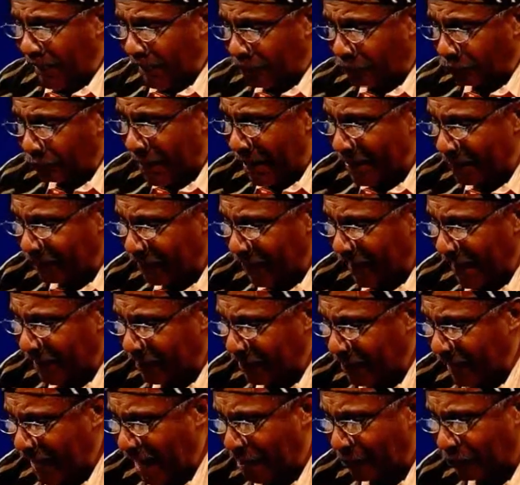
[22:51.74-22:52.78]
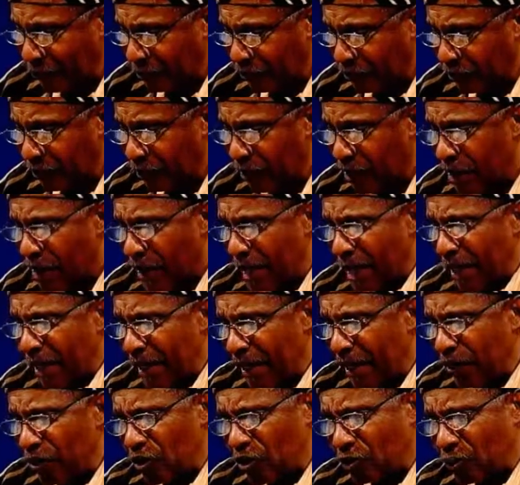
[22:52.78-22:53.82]
that Christ-like character.
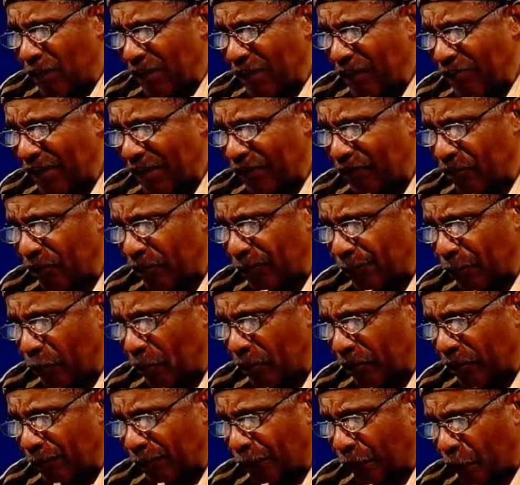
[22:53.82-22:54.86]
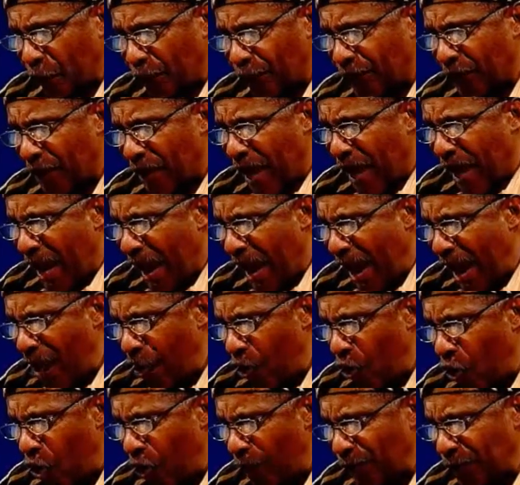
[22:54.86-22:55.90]
And look what he says in the fortieth verse.
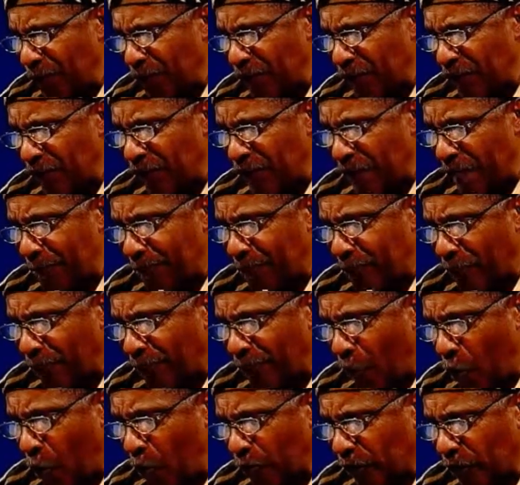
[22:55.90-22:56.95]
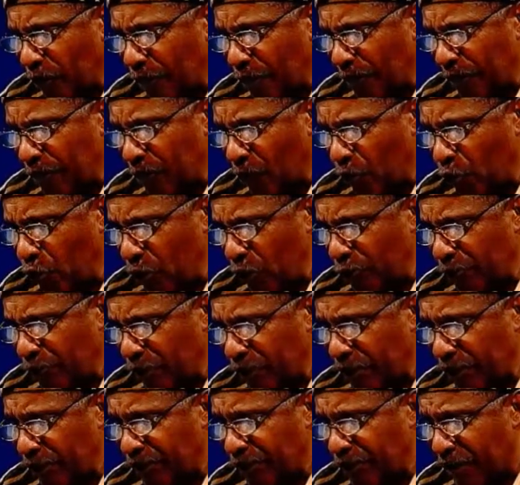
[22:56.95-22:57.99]
How often did they provoke him in the
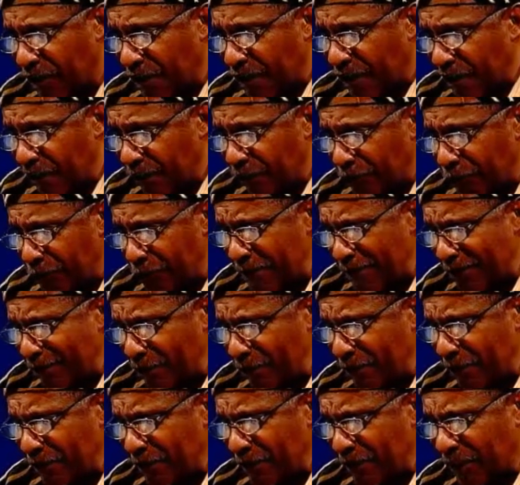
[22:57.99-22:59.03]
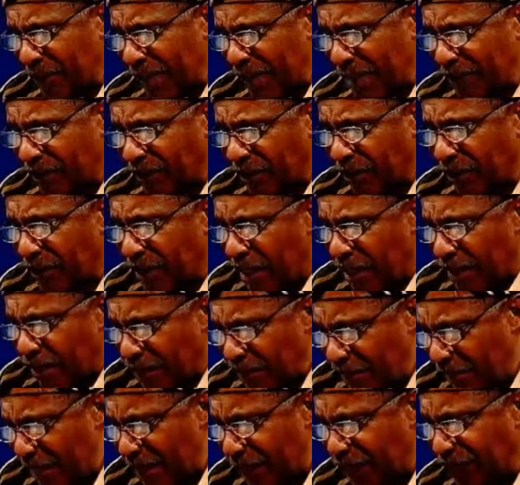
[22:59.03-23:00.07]
wilderness and grieve him in the desert?
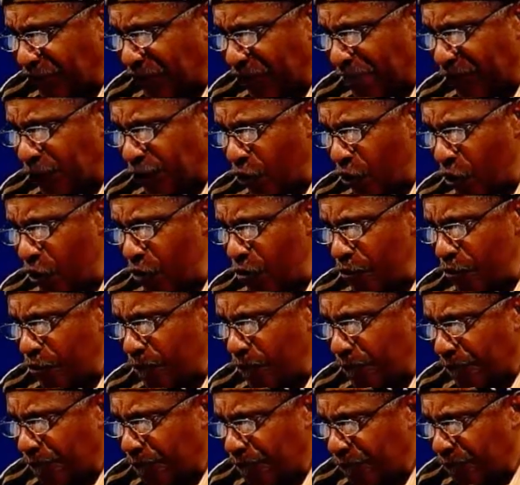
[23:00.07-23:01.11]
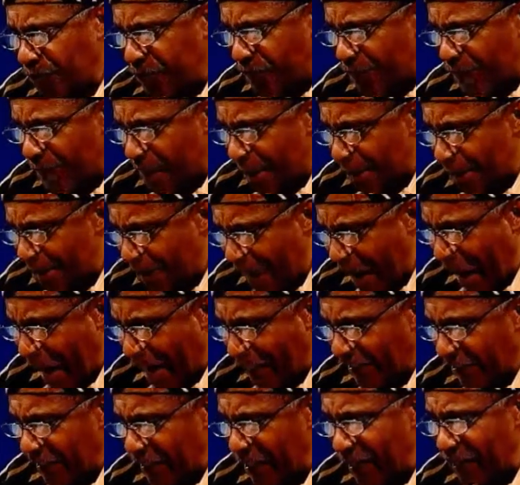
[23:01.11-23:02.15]
Yes, they turned
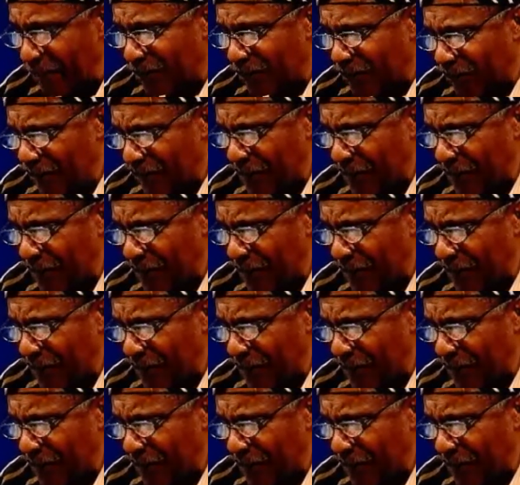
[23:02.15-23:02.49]
back and